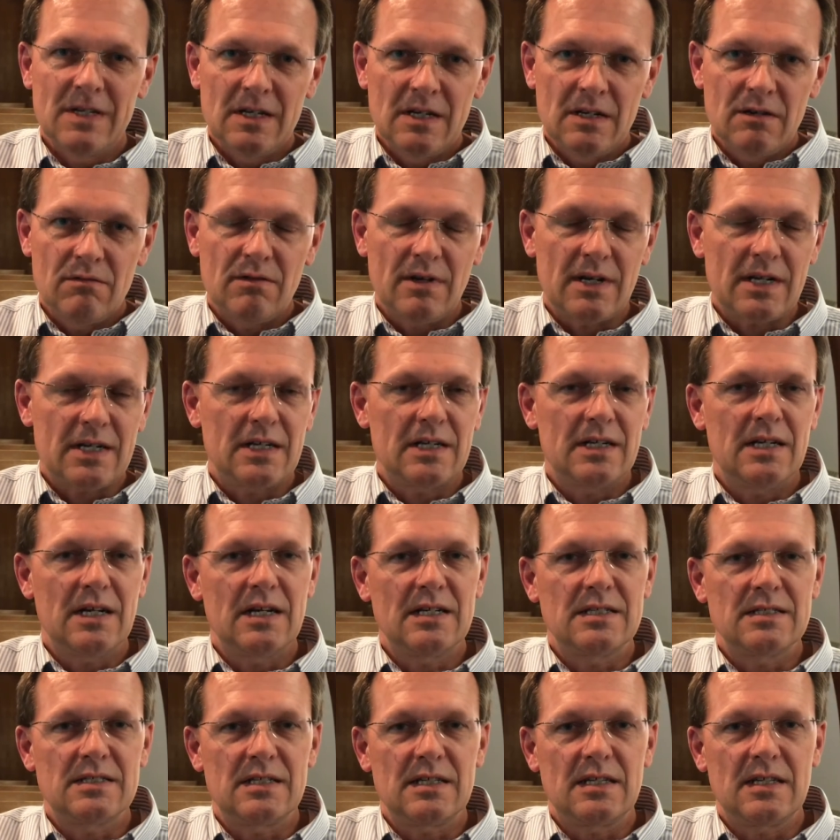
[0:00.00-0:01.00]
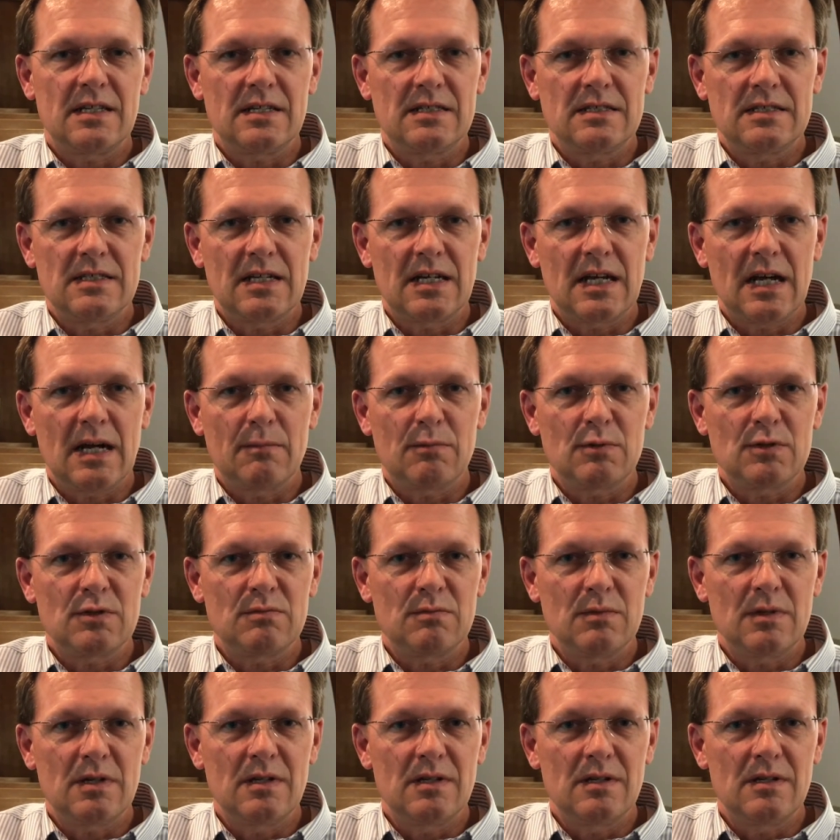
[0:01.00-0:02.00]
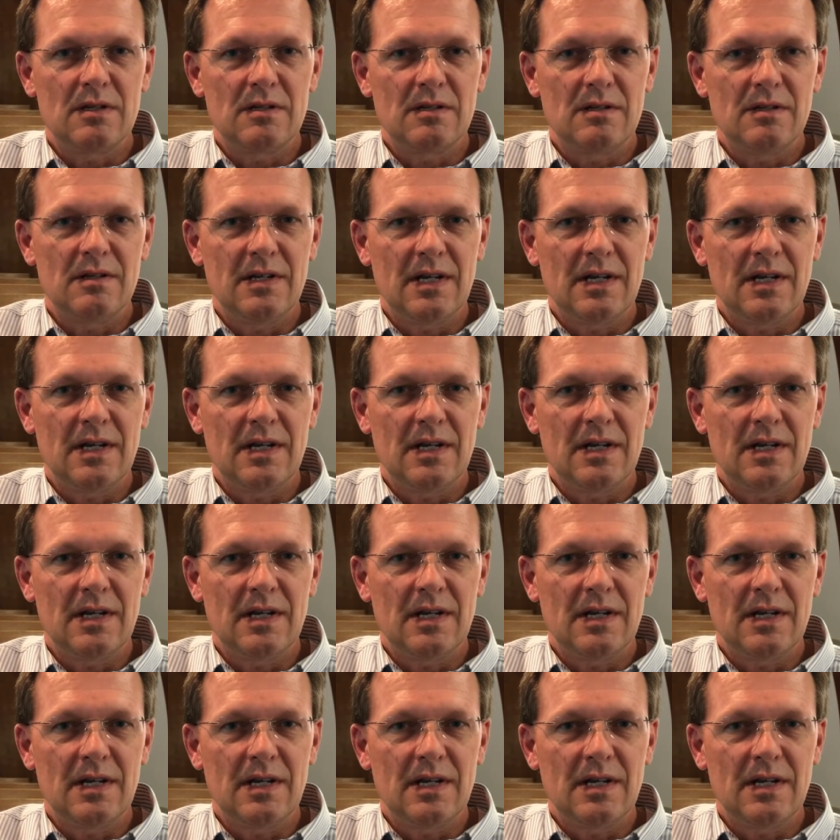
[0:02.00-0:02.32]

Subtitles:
recognize the kids' accomplishment in the